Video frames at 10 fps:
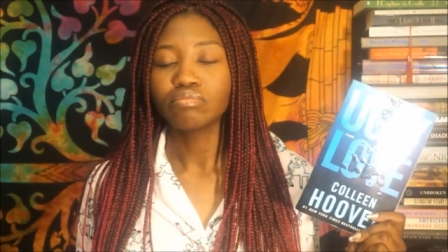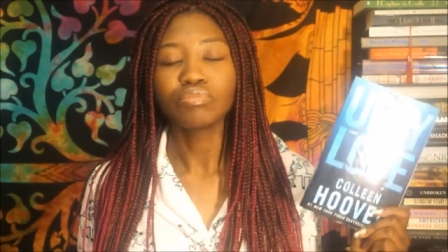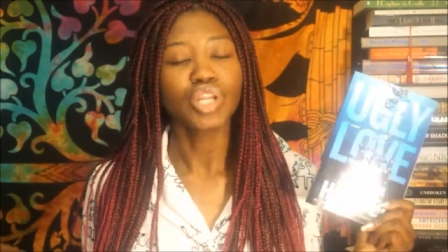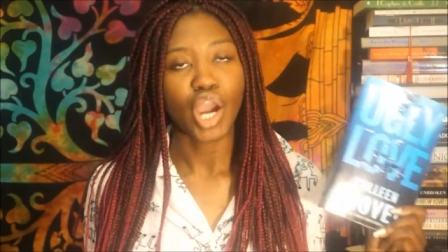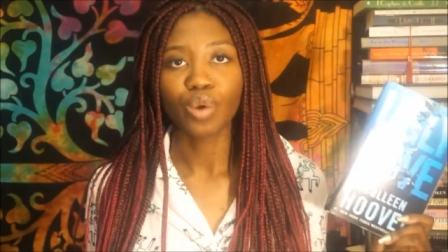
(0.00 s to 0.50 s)

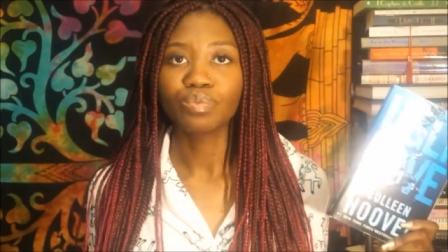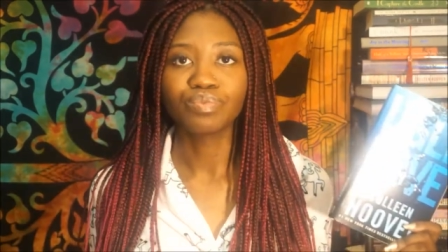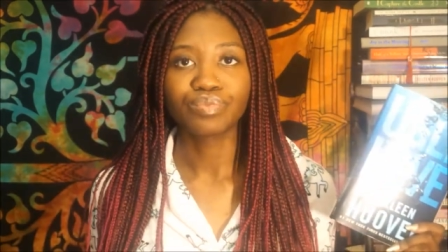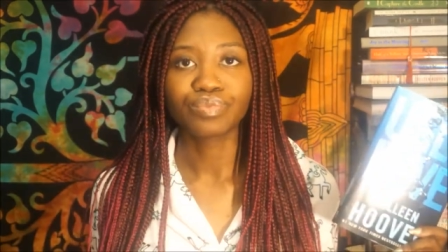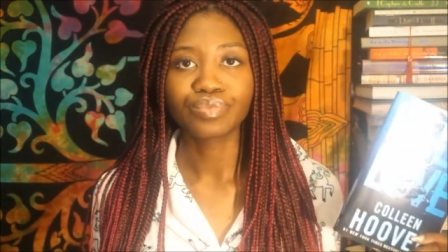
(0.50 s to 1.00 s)
No.
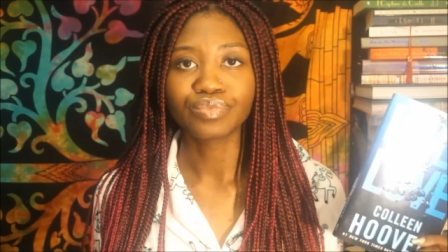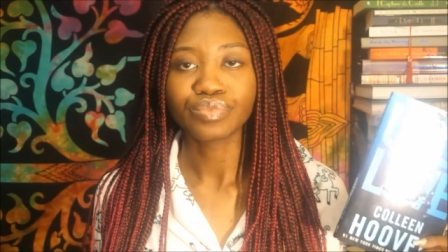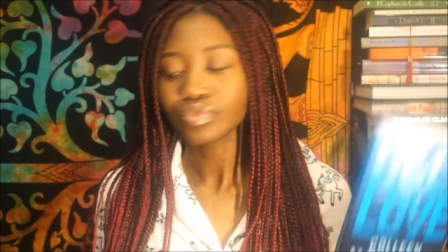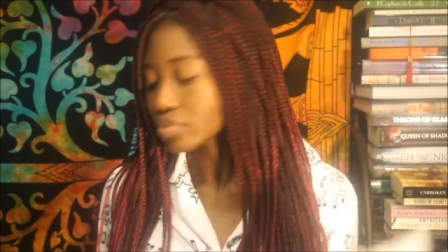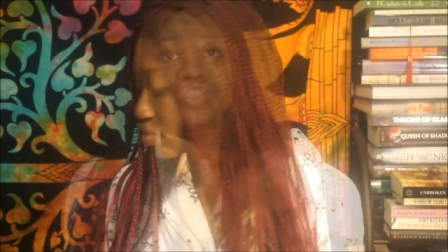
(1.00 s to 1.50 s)

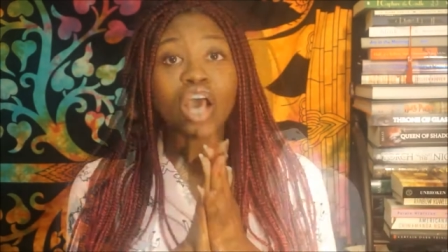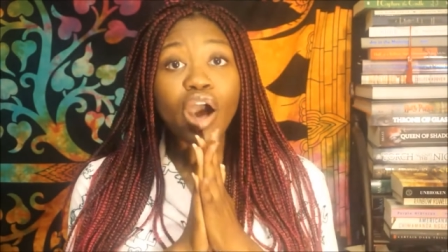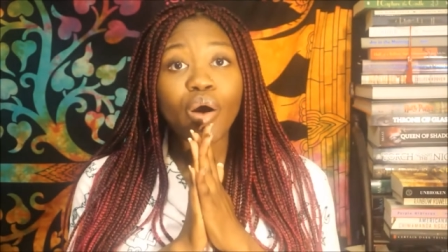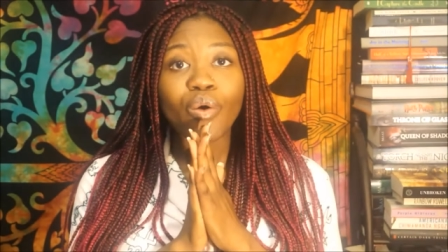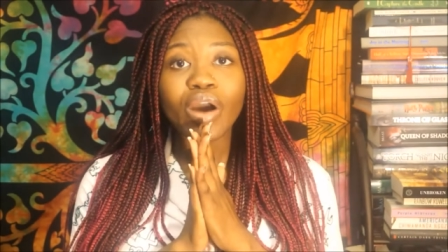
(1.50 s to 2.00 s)

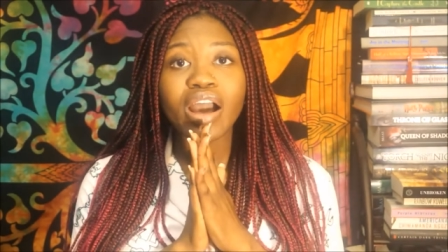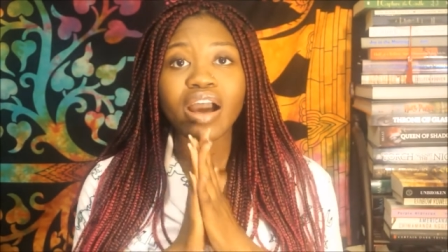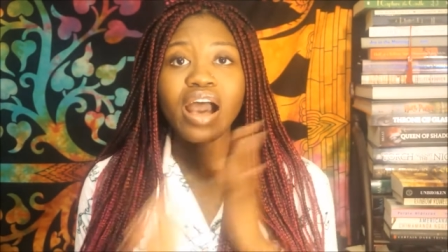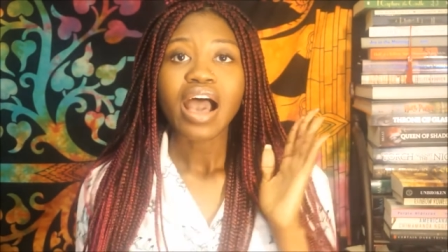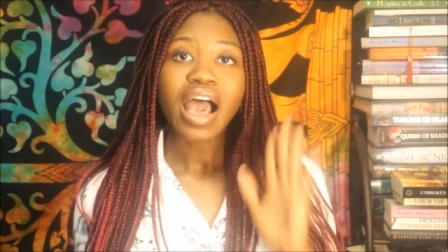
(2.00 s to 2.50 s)
So,
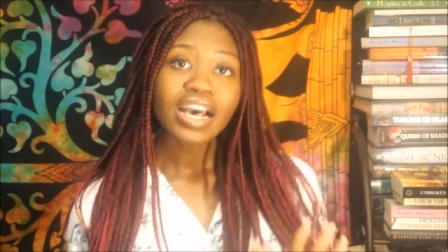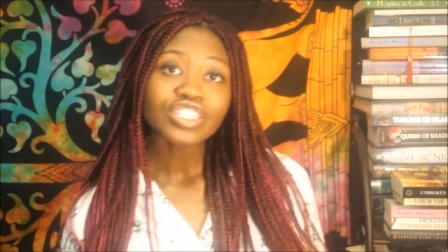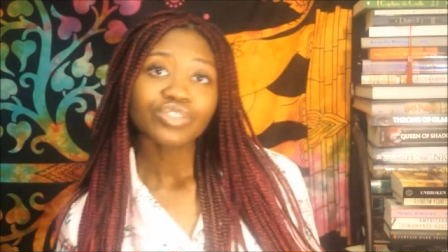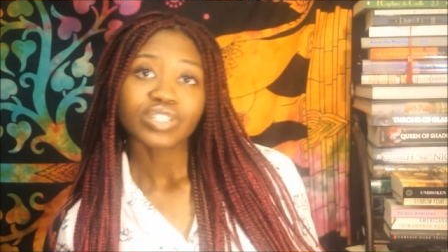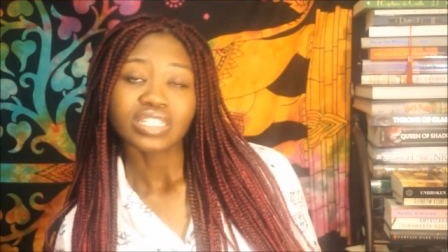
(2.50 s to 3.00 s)

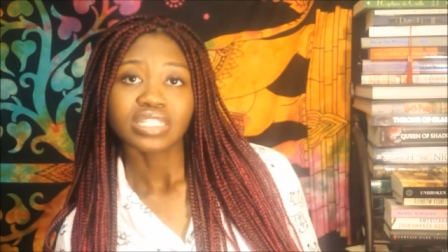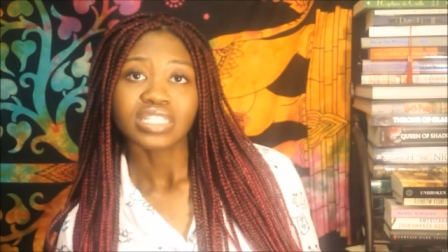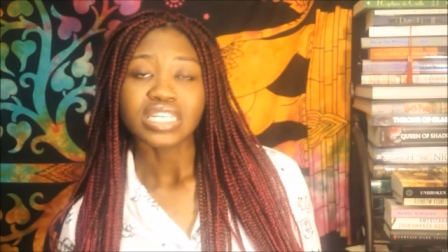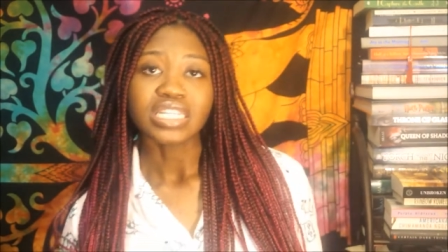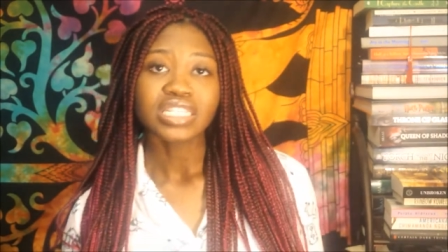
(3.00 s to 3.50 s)
as you can
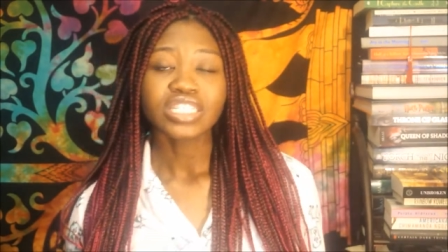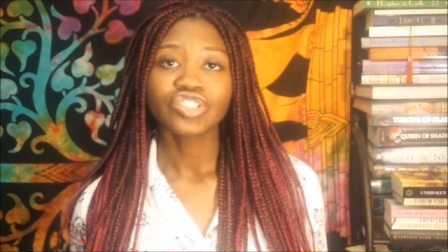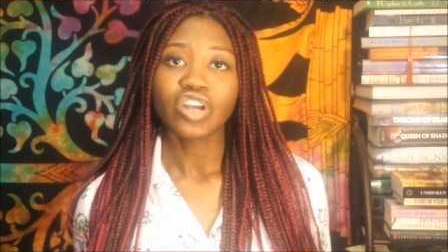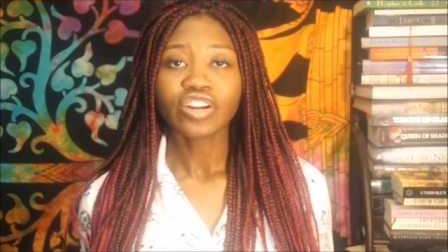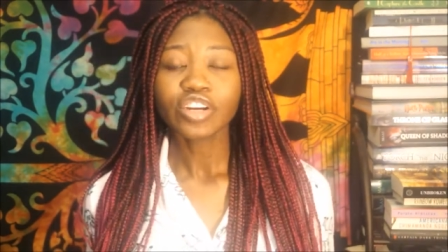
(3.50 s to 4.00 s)
see, this
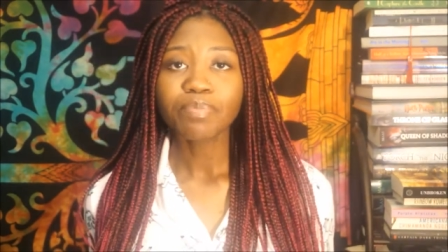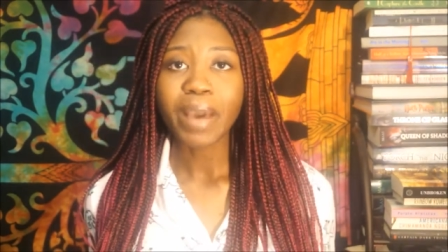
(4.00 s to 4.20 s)
is not a good